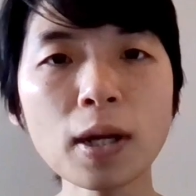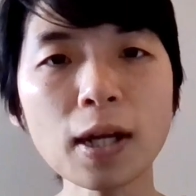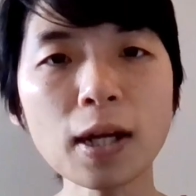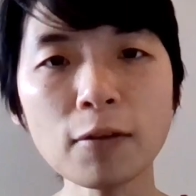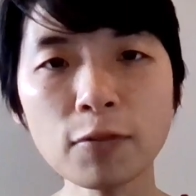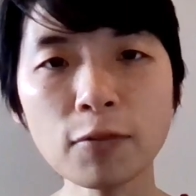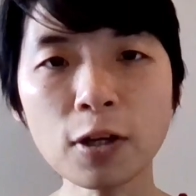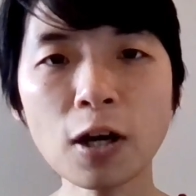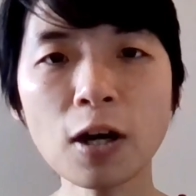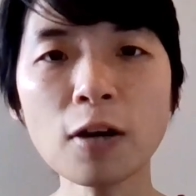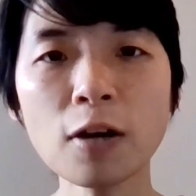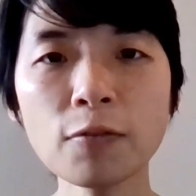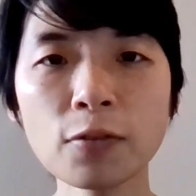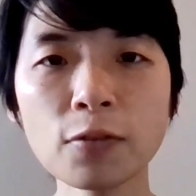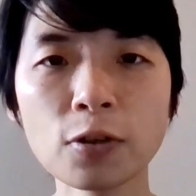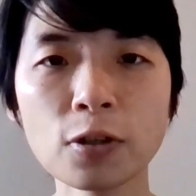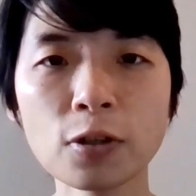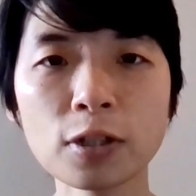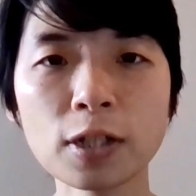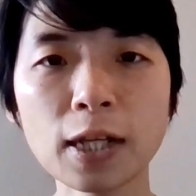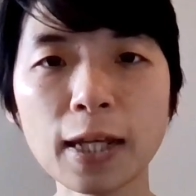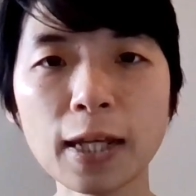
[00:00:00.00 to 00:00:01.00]
What I've
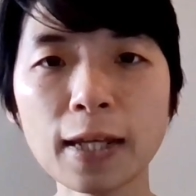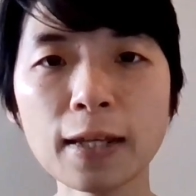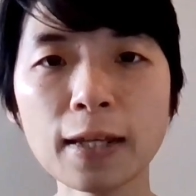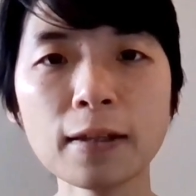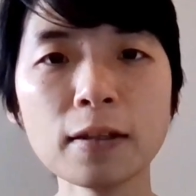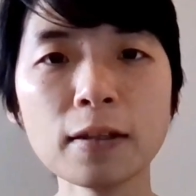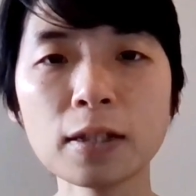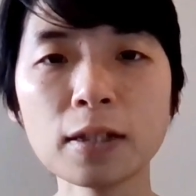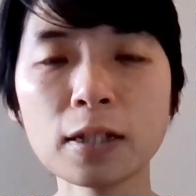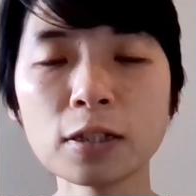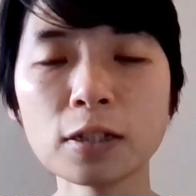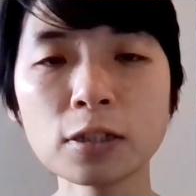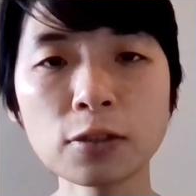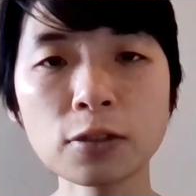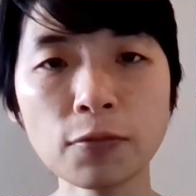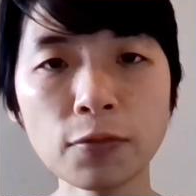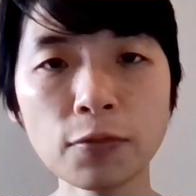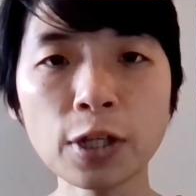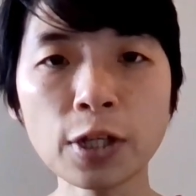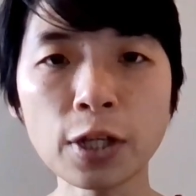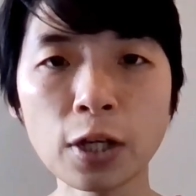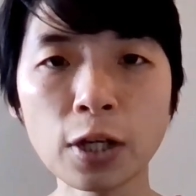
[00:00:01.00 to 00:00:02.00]
covered in
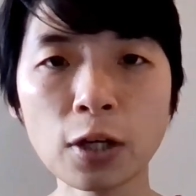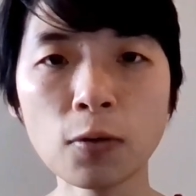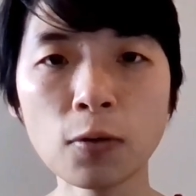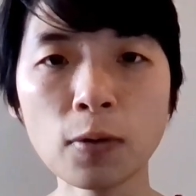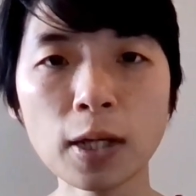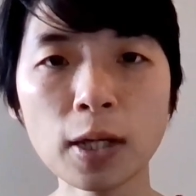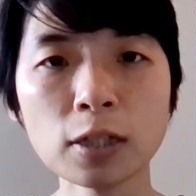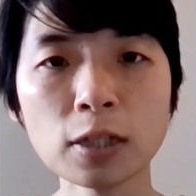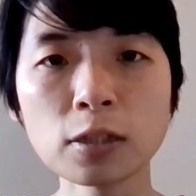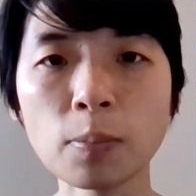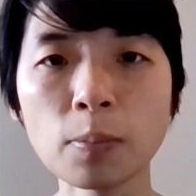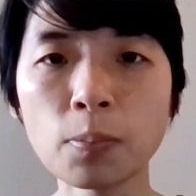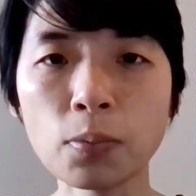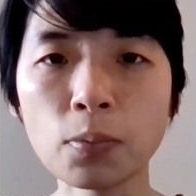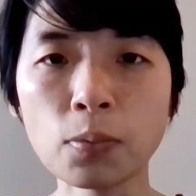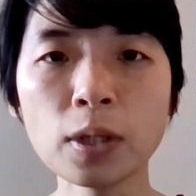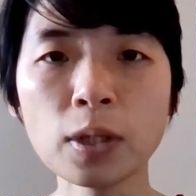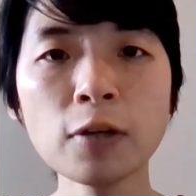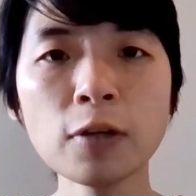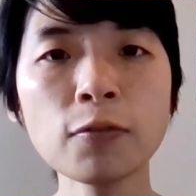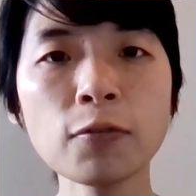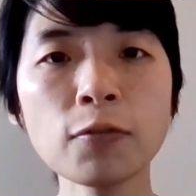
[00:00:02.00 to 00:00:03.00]
this video is a
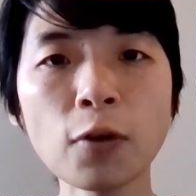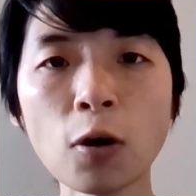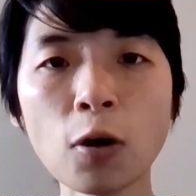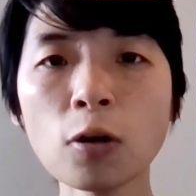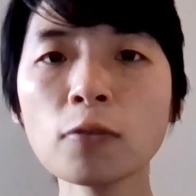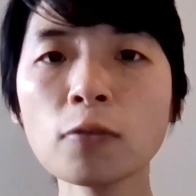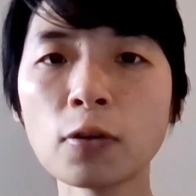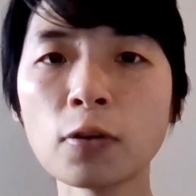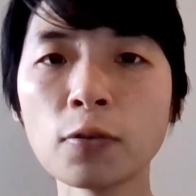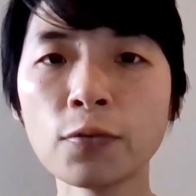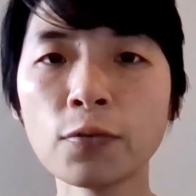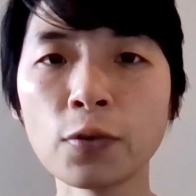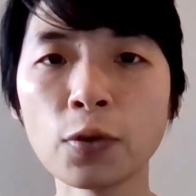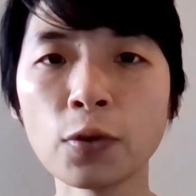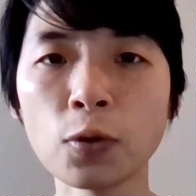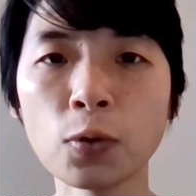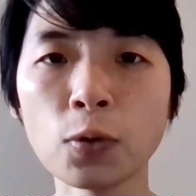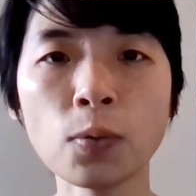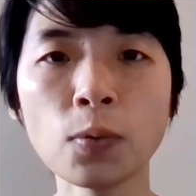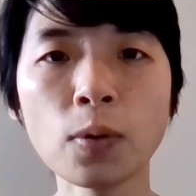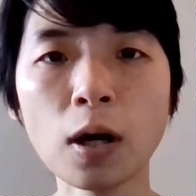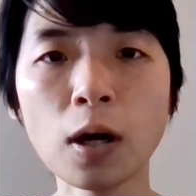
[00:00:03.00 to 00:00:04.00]
brief
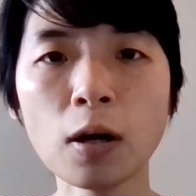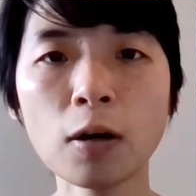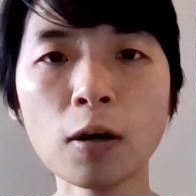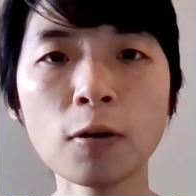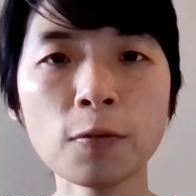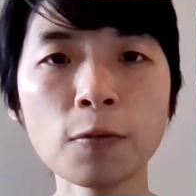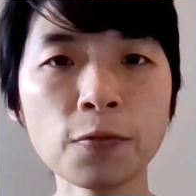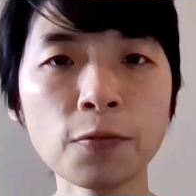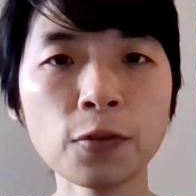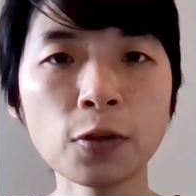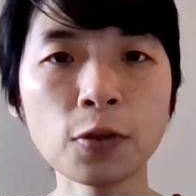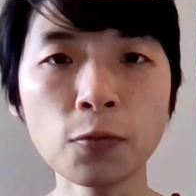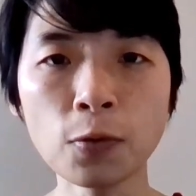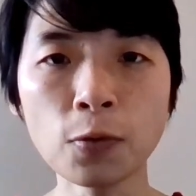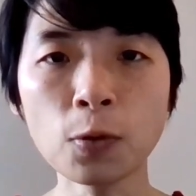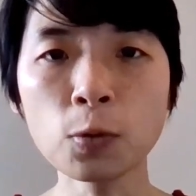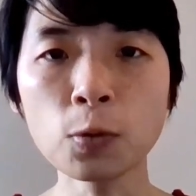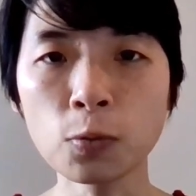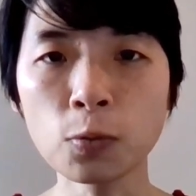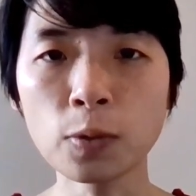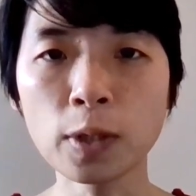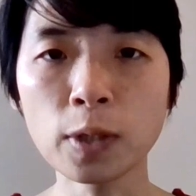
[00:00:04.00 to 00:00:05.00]
overview of the
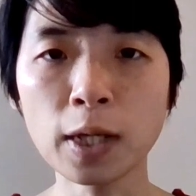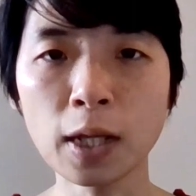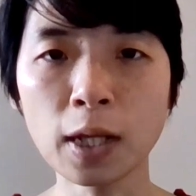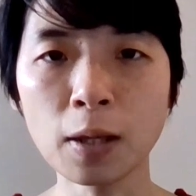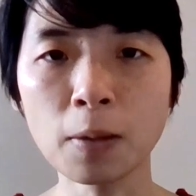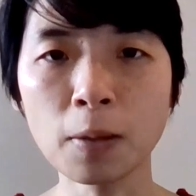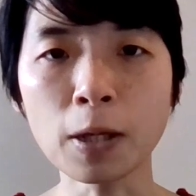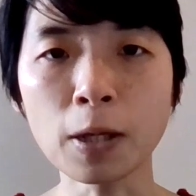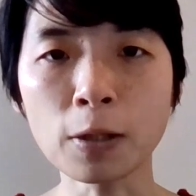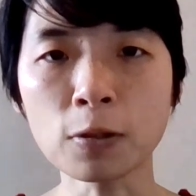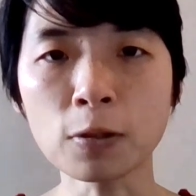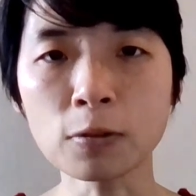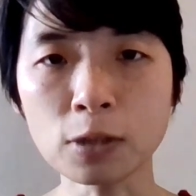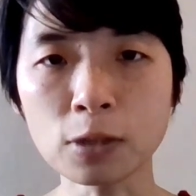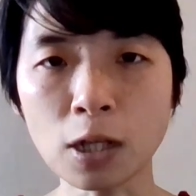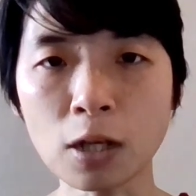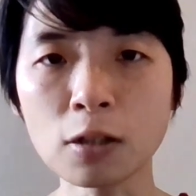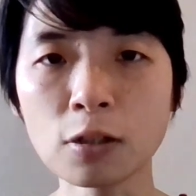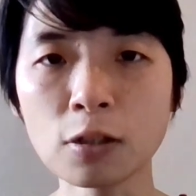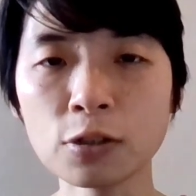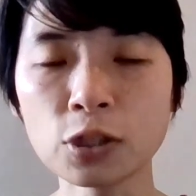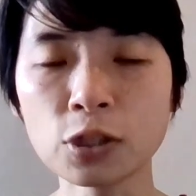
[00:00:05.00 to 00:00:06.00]
photo reading
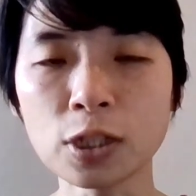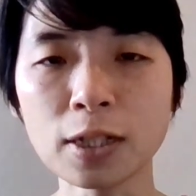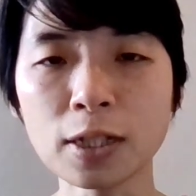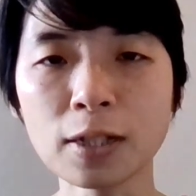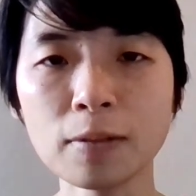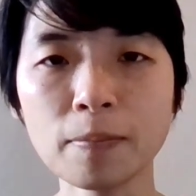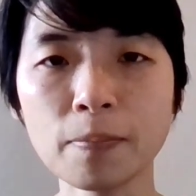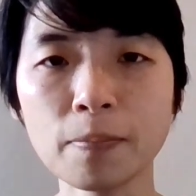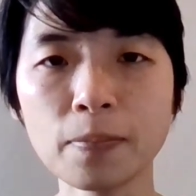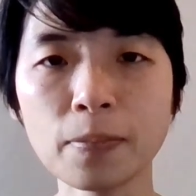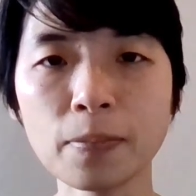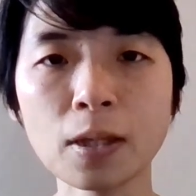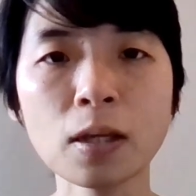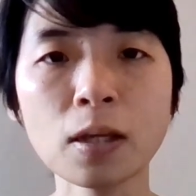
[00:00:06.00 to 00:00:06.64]
methodology.